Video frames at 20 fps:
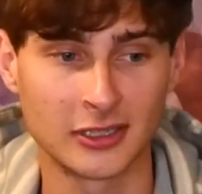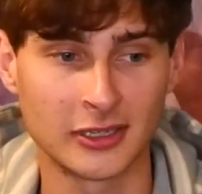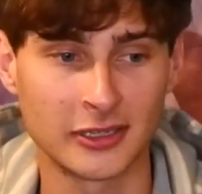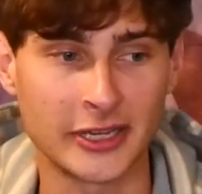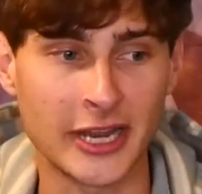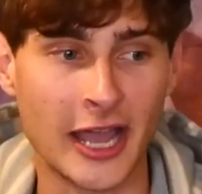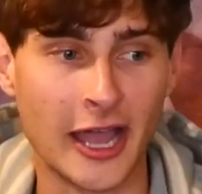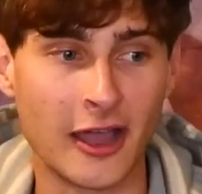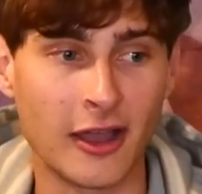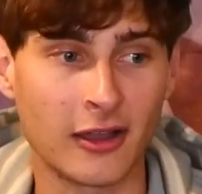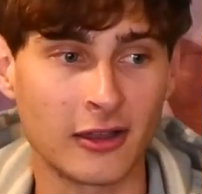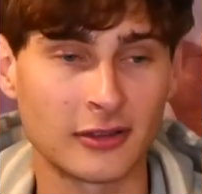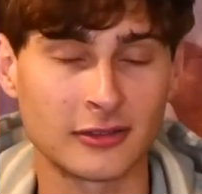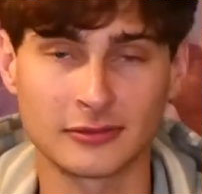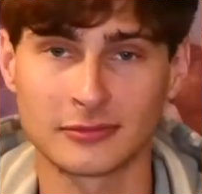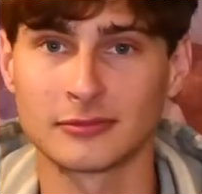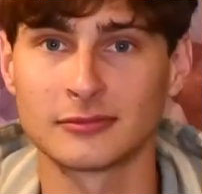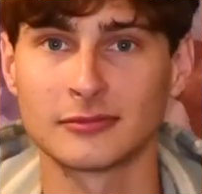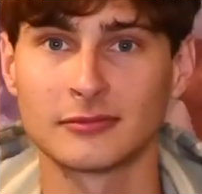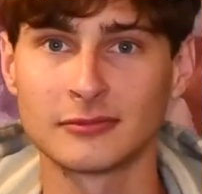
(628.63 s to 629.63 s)
Now,
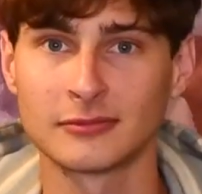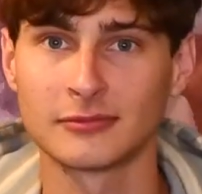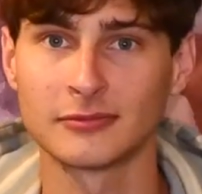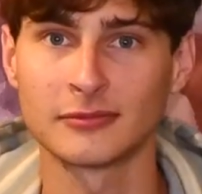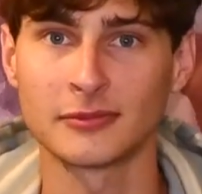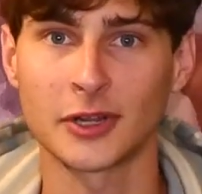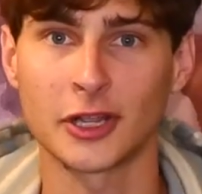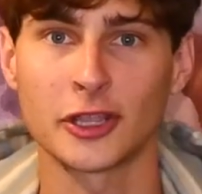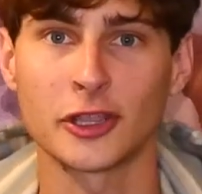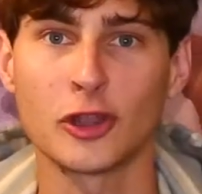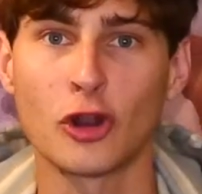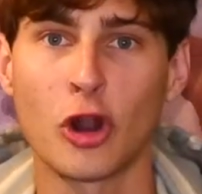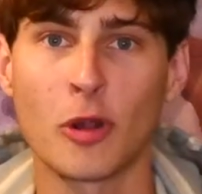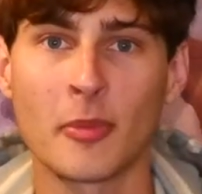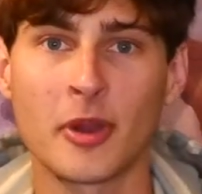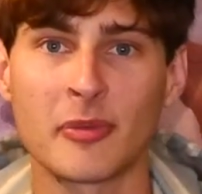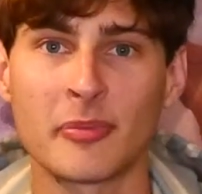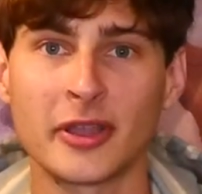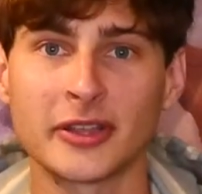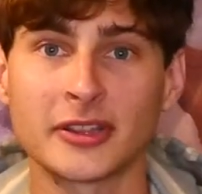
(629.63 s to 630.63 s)
you know I'm
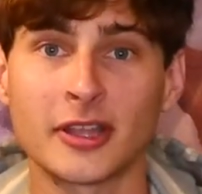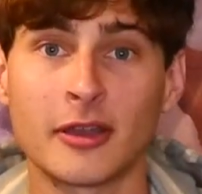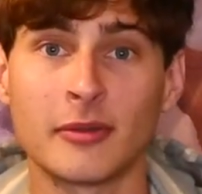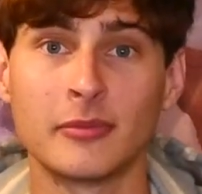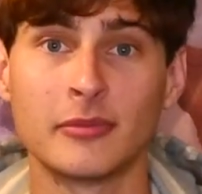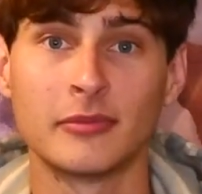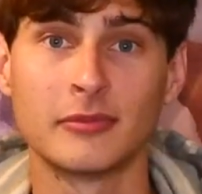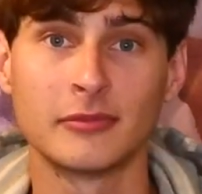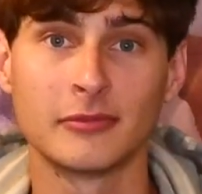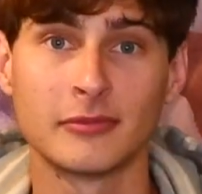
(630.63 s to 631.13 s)
going to pick them.